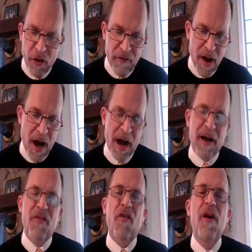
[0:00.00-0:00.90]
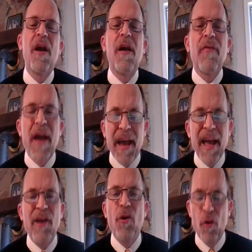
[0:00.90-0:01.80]
of gods that
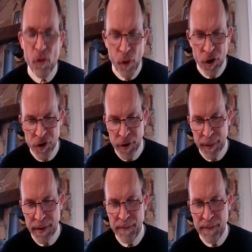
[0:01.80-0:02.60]
Hindus worship.